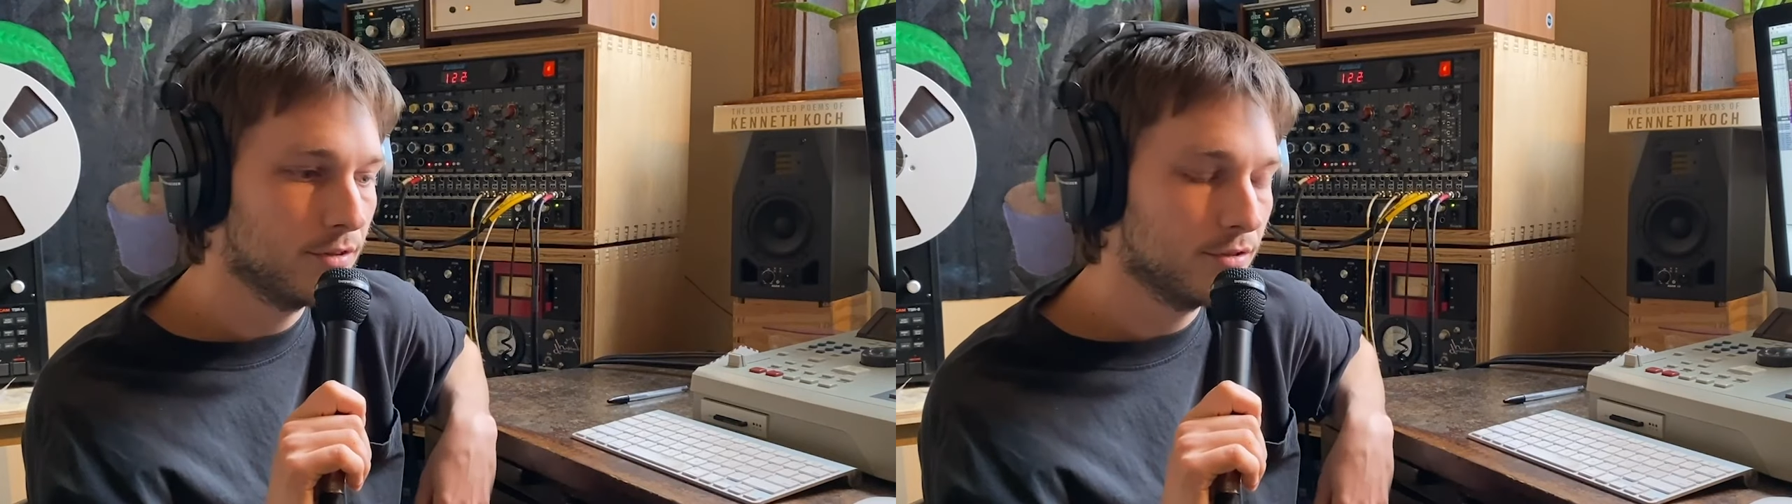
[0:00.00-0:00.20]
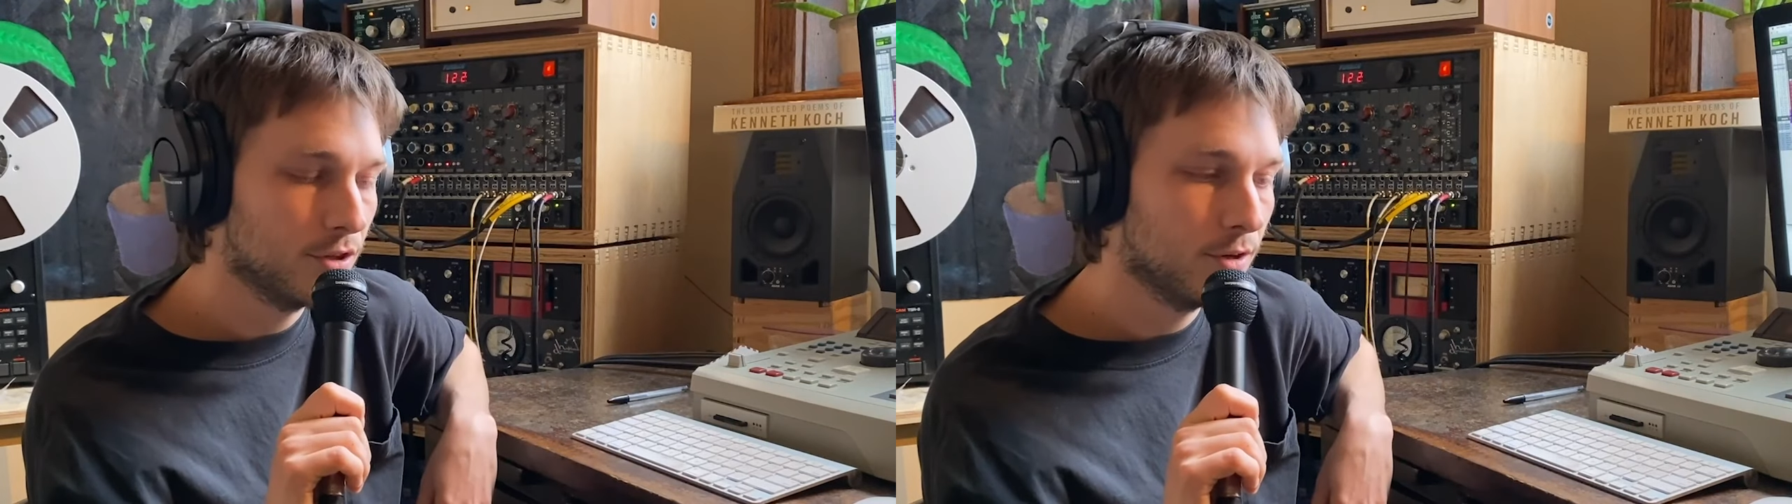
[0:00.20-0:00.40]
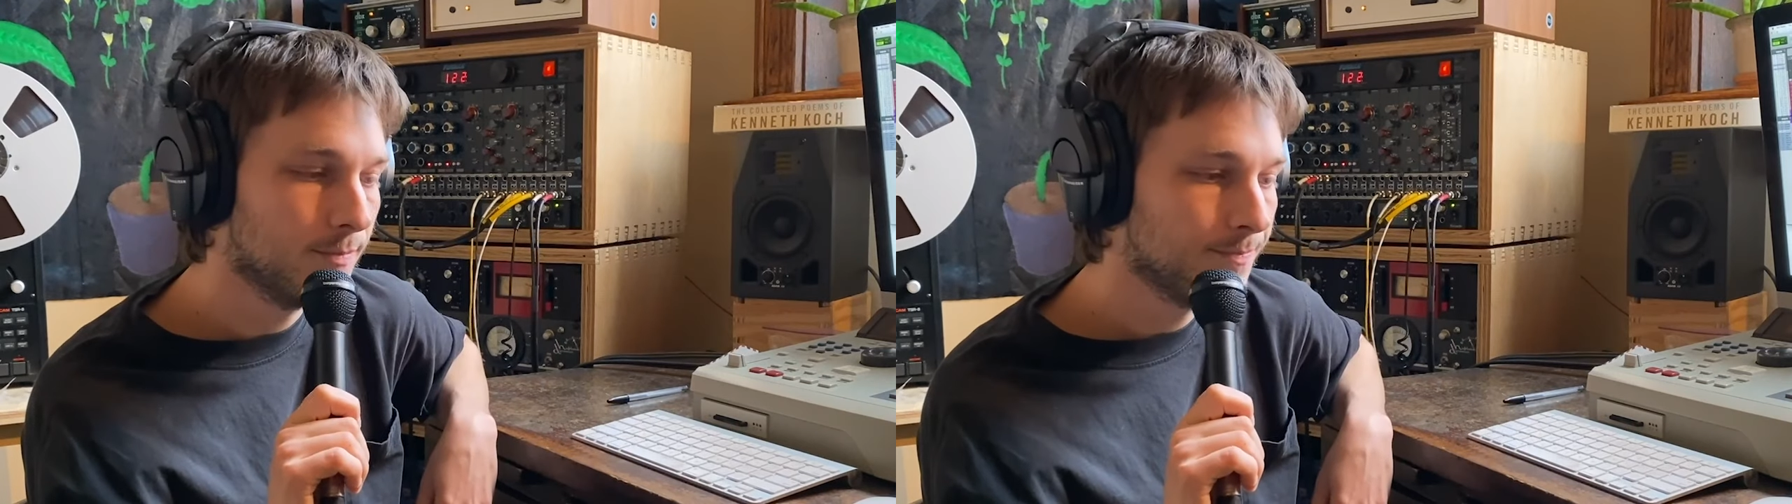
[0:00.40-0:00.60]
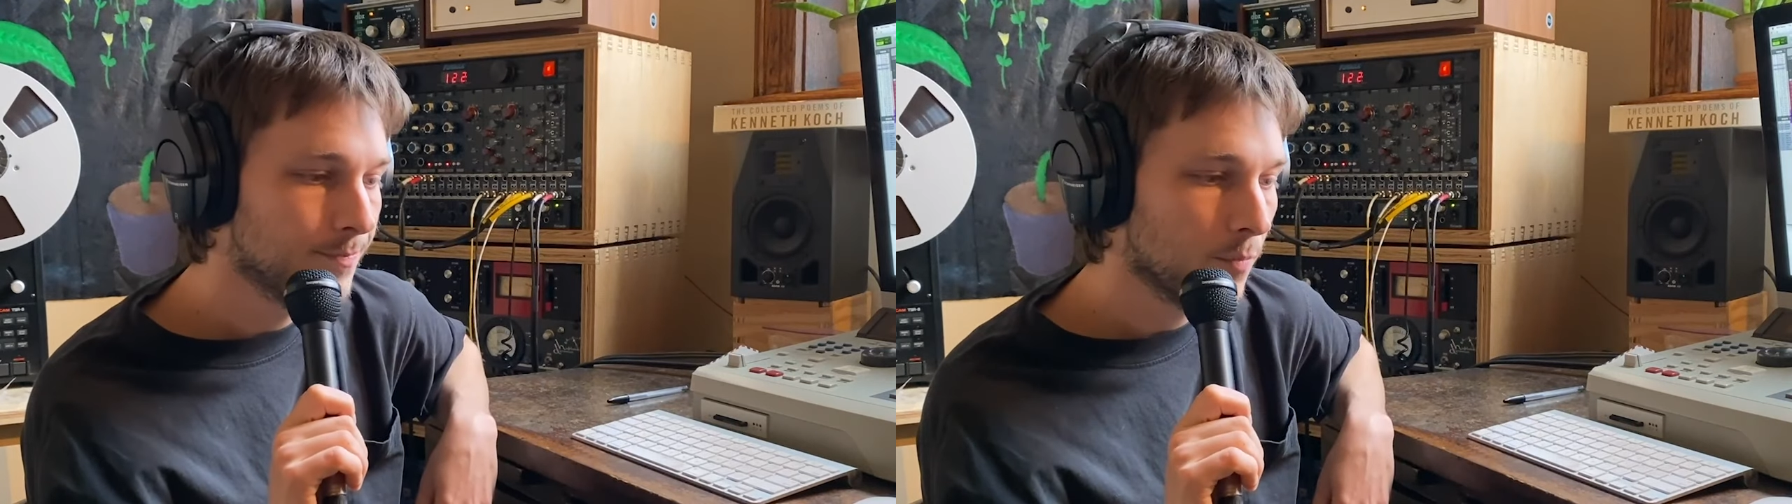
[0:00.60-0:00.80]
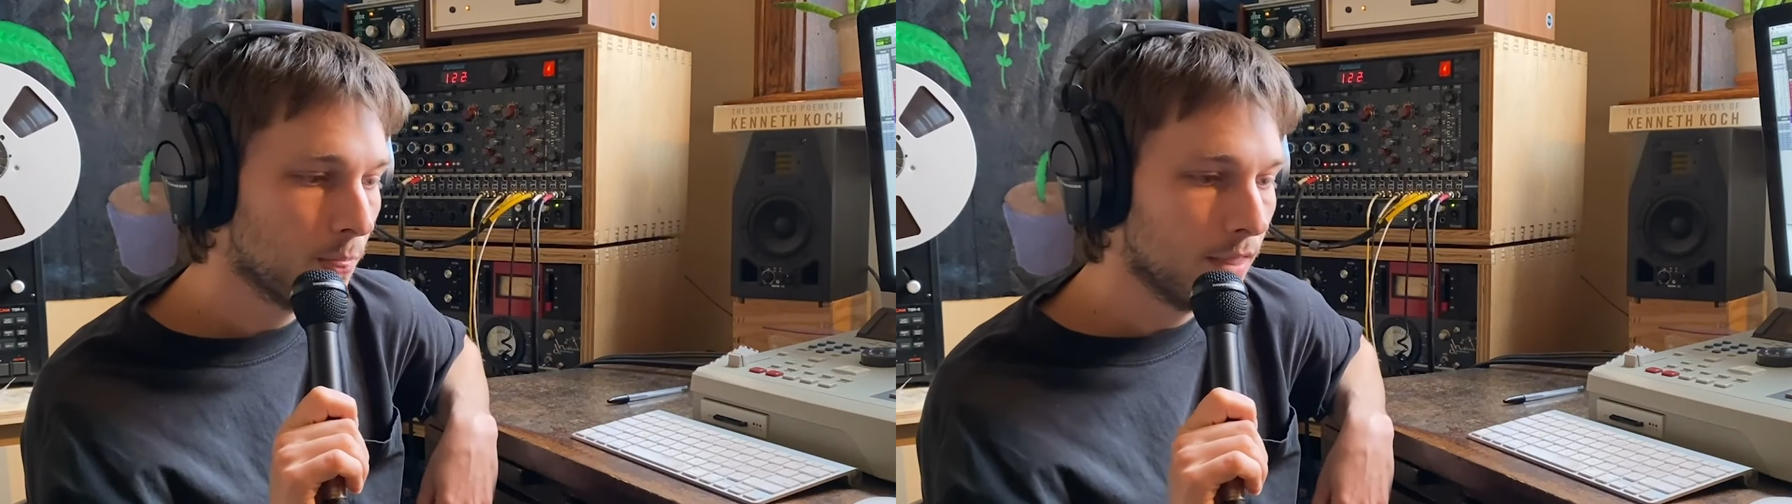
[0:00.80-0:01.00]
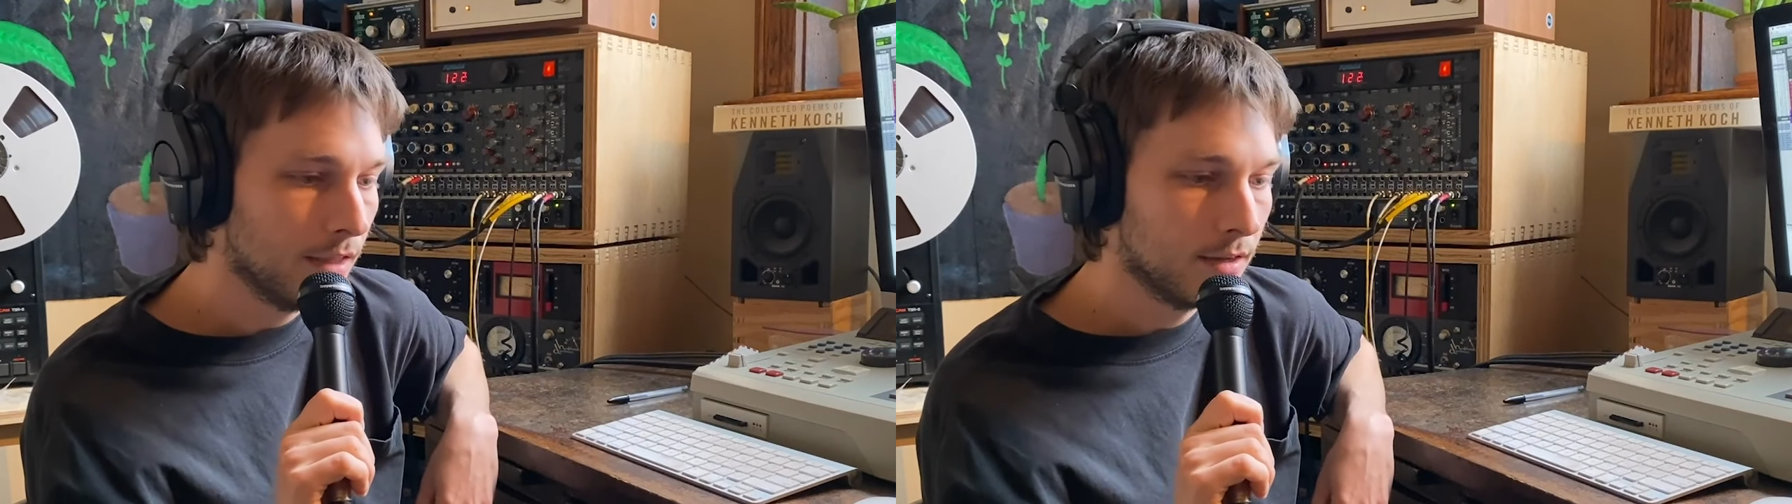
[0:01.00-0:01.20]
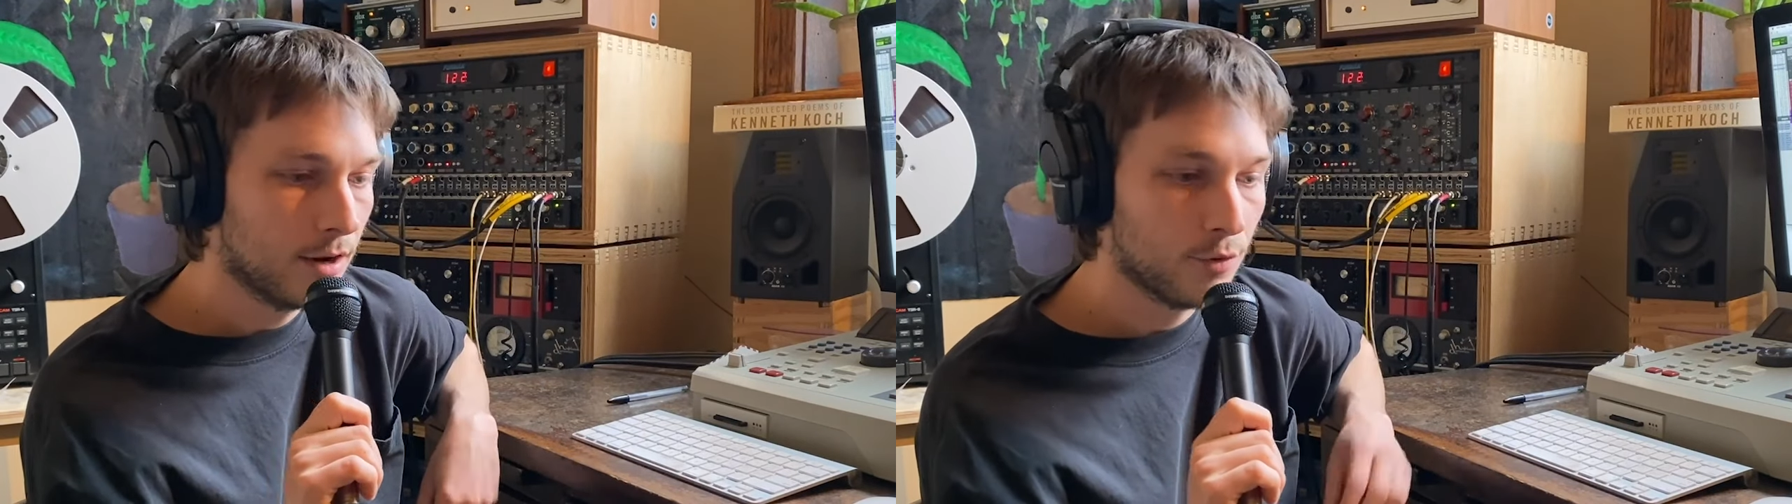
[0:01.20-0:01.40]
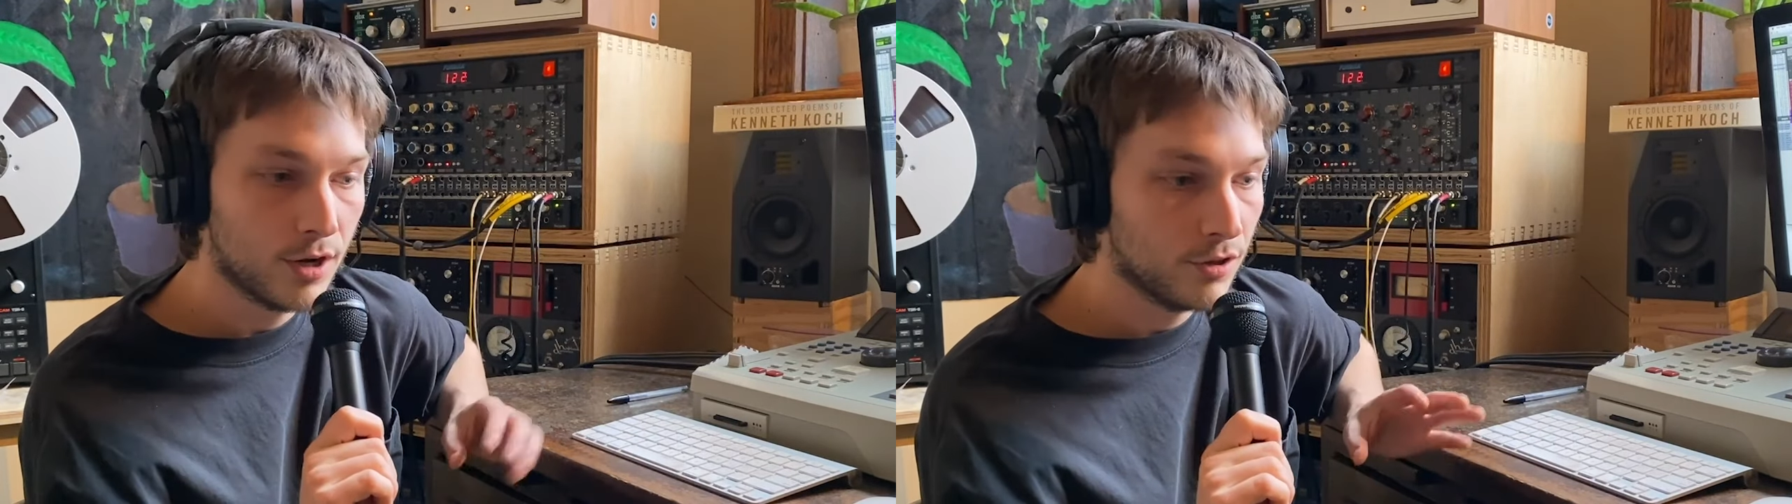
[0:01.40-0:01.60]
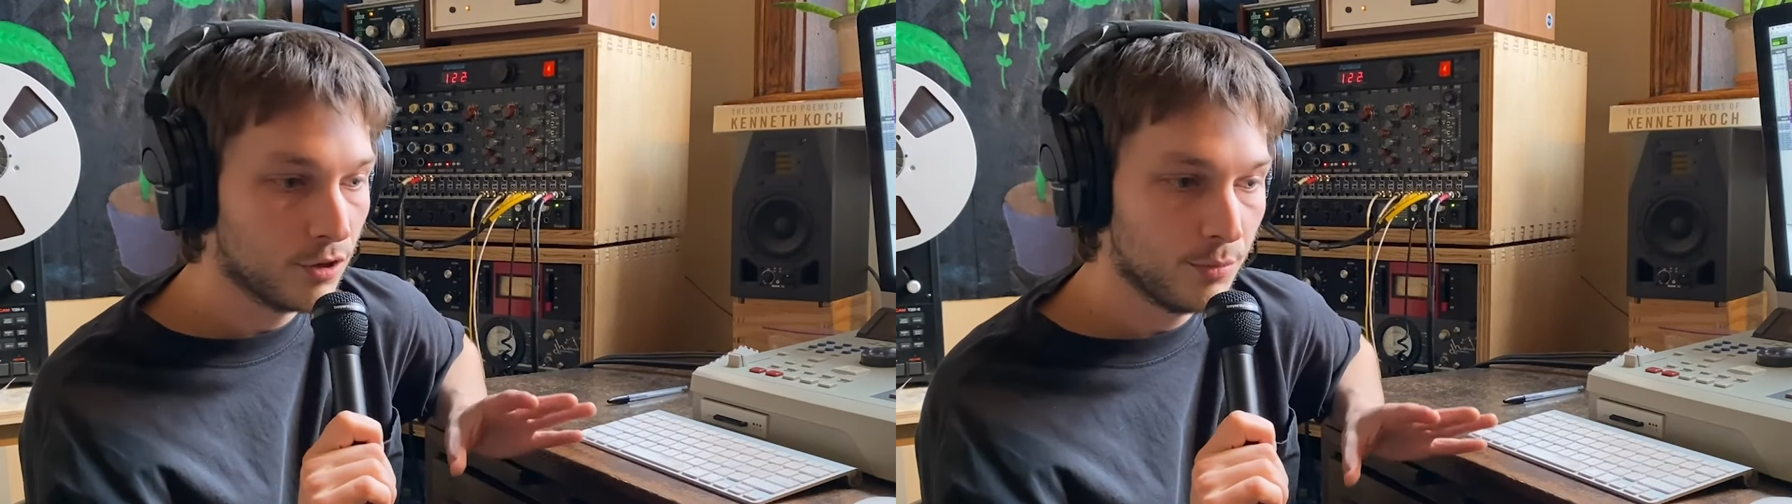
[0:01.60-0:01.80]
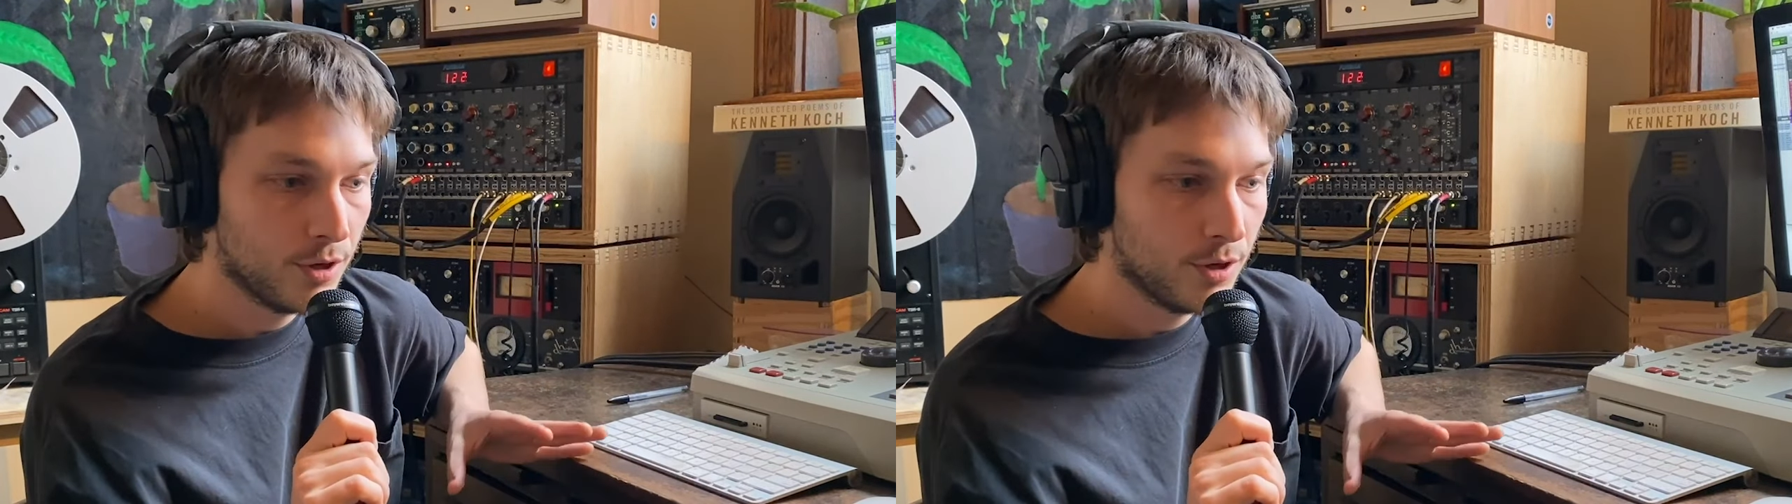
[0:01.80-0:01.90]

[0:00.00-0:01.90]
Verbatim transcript: And so I read a little